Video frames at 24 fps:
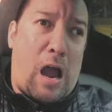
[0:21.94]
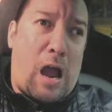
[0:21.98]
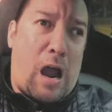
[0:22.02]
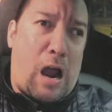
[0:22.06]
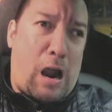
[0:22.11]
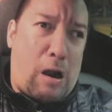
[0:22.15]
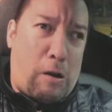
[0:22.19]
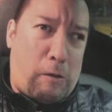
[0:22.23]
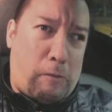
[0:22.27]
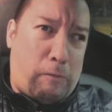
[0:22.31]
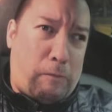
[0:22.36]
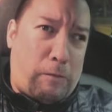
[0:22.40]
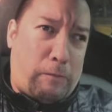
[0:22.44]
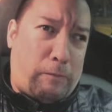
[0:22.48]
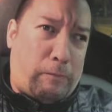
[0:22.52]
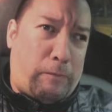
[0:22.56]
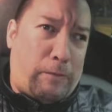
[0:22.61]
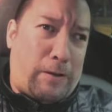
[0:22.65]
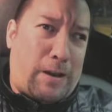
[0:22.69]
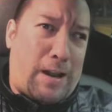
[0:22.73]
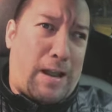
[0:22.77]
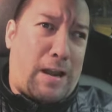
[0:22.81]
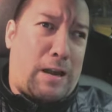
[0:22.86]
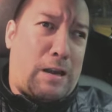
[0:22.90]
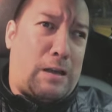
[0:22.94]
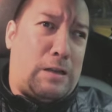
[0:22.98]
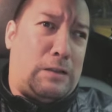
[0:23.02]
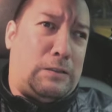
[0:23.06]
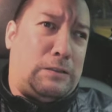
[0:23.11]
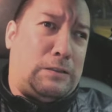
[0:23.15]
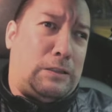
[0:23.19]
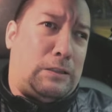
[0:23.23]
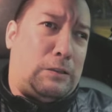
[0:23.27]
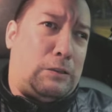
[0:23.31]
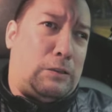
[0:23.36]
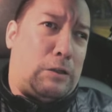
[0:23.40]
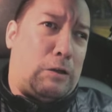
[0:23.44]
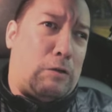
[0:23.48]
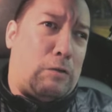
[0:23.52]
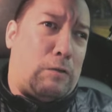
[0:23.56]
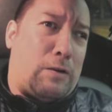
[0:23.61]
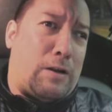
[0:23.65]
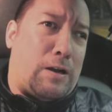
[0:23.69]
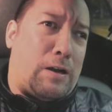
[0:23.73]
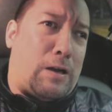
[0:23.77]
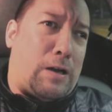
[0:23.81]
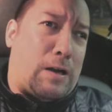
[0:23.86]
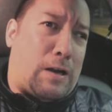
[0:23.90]
Arthur Fleck is the
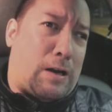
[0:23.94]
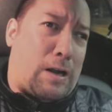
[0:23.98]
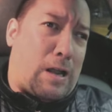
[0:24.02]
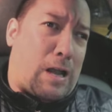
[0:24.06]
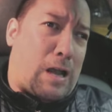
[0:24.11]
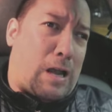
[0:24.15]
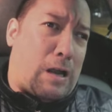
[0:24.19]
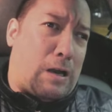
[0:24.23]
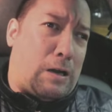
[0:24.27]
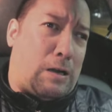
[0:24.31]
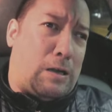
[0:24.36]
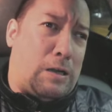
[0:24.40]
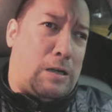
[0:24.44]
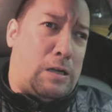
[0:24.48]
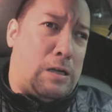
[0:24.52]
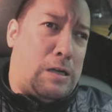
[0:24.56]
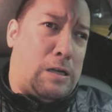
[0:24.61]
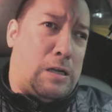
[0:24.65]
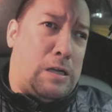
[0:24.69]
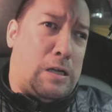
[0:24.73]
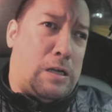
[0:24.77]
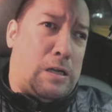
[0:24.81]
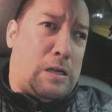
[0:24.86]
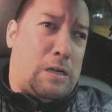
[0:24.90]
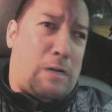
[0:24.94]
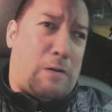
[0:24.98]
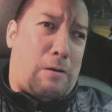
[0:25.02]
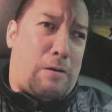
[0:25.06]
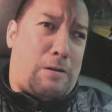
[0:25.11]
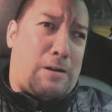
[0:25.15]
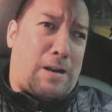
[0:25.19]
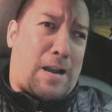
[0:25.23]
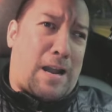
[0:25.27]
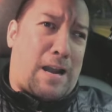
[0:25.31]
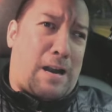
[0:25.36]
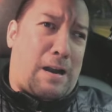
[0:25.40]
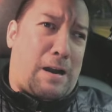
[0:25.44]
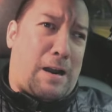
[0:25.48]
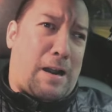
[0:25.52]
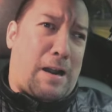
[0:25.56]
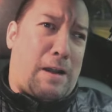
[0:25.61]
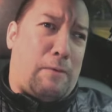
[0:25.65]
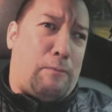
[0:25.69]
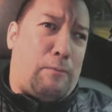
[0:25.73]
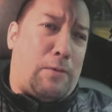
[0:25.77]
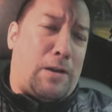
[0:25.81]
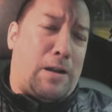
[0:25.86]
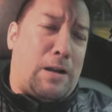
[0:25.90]
Joker, not Jack
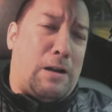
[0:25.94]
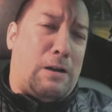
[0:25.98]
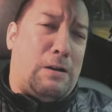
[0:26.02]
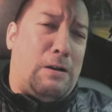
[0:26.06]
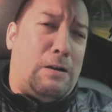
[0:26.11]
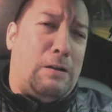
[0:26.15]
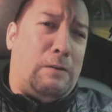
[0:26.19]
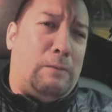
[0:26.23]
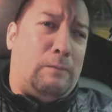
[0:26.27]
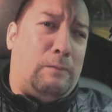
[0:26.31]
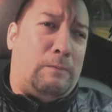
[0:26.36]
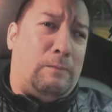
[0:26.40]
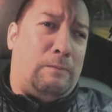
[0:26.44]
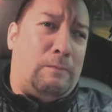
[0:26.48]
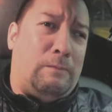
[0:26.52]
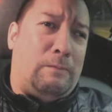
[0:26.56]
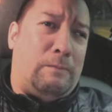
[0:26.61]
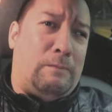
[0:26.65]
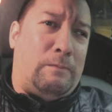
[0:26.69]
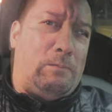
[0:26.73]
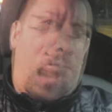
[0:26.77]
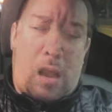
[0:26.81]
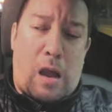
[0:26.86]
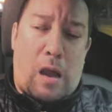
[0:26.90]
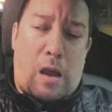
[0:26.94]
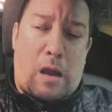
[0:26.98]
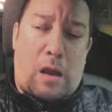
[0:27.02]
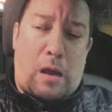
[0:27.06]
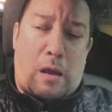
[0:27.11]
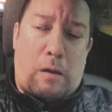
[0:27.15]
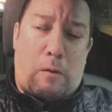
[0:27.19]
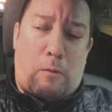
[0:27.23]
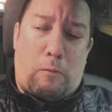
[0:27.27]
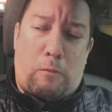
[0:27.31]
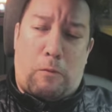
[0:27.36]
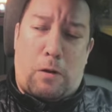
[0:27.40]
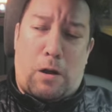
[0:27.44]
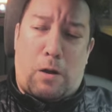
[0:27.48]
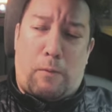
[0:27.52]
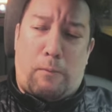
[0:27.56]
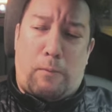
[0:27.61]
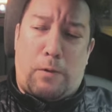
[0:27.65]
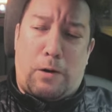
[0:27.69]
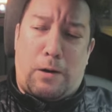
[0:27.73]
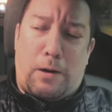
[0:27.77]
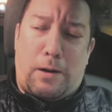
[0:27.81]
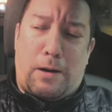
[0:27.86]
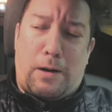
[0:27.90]
Napier.
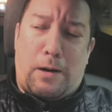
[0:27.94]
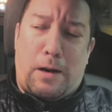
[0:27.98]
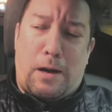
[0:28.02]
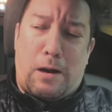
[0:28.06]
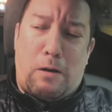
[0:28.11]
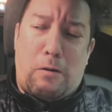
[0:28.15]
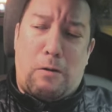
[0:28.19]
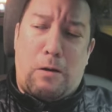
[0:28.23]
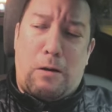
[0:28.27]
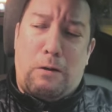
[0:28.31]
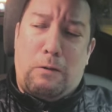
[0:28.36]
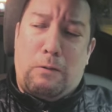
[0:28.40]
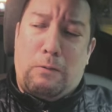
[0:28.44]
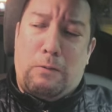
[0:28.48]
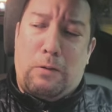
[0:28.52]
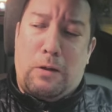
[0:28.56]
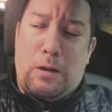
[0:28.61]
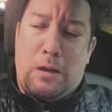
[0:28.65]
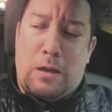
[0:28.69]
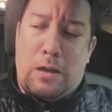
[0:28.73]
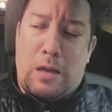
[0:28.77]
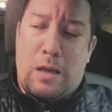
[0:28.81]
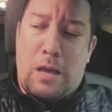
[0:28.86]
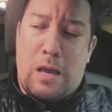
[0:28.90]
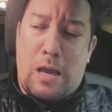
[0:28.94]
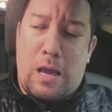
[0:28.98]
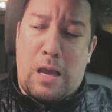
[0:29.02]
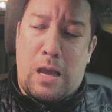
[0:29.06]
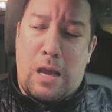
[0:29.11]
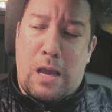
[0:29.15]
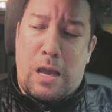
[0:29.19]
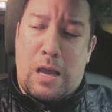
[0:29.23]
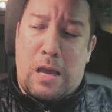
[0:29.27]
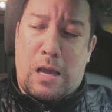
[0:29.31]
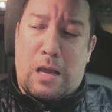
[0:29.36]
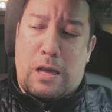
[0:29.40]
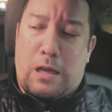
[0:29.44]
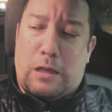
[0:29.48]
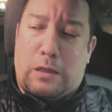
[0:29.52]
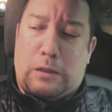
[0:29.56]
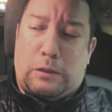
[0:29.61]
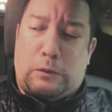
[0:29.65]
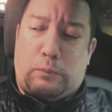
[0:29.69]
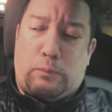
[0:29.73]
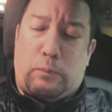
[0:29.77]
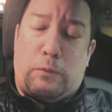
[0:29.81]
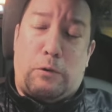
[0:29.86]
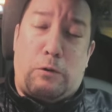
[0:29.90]
Robert De Niro
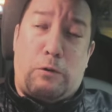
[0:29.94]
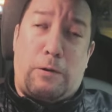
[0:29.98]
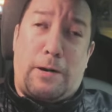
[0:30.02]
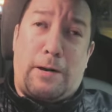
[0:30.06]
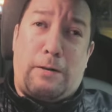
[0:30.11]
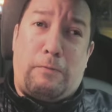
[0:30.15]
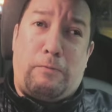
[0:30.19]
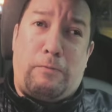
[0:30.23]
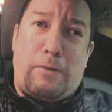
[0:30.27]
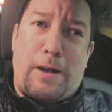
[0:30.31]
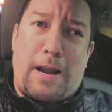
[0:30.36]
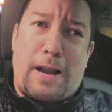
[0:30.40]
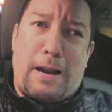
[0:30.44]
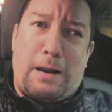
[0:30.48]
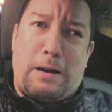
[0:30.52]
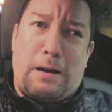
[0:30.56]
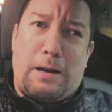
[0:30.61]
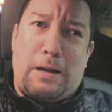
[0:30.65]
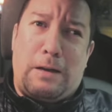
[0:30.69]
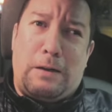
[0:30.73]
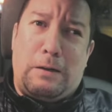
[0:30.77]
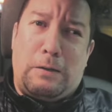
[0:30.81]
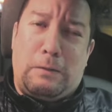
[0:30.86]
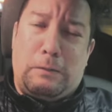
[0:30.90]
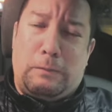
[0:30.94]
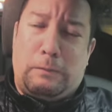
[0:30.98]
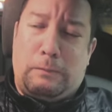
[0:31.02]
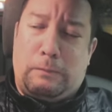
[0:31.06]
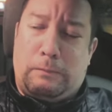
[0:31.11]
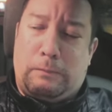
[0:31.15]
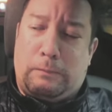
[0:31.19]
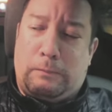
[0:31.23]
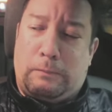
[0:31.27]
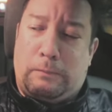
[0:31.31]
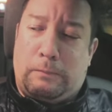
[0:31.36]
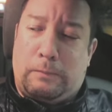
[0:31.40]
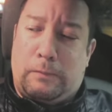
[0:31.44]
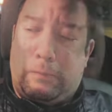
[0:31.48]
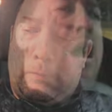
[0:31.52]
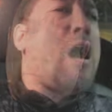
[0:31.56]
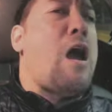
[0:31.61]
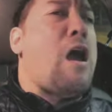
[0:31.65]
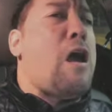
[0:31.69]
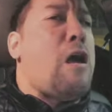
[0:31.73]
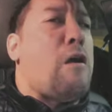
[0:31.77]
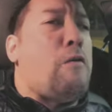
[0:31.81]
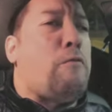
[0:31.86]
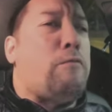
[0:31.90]
is Murray Franklin.
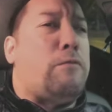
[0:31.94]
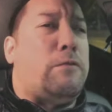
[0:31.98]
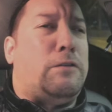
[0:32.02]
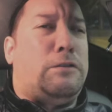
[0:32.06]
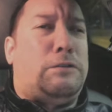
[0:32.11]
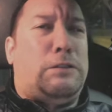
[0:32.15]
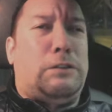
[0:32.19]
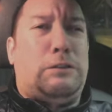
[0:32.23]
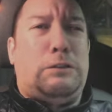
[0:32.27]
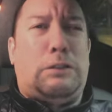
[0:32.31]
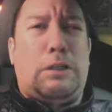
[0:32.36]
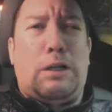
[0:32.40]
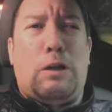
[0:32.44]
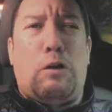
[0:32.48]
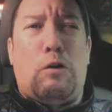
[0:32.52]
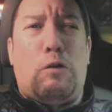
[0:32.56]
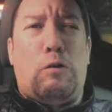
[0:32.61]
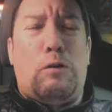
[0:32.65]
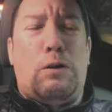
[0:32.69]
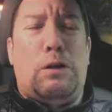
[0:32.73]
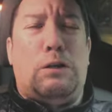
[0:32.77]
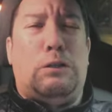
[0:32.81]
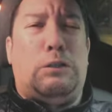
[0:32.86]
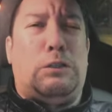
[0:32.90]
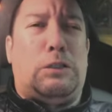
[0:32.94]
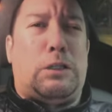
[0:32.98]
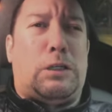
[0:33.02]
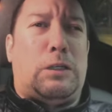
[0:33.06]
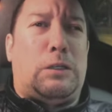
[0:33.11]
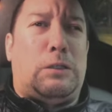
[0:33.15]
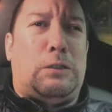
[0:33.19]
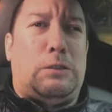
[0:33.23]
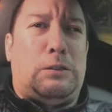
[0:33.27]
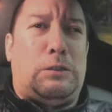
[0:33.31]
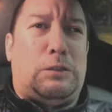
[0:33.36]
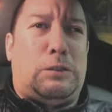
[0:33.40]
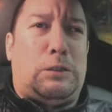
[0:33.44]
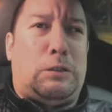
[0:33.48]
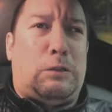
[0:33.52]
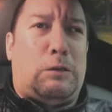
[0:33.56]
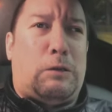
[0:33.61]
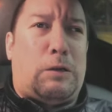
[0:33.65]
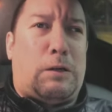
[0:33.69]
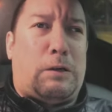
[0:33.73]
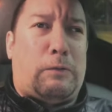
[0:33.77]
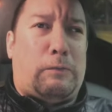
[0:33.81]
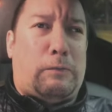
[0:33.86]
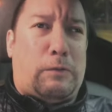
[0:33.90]
This is the origin
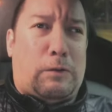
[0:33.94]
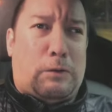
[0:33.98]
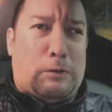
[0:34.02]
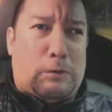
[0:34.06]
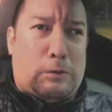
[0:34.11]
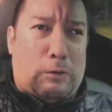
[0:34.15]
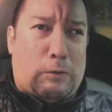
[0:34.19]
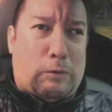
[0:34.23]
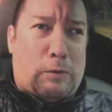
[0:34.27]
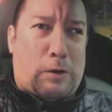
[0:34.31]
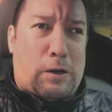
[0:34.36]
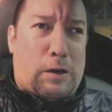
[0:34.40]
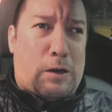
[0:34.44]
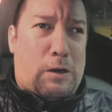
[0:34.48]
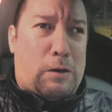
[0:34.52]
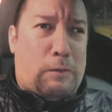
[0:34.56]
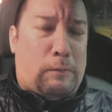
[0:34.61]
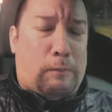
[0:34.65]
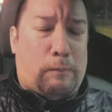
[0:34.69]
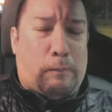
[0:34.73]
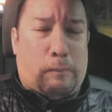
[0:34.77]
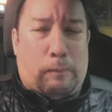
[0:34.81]
story of the Joker,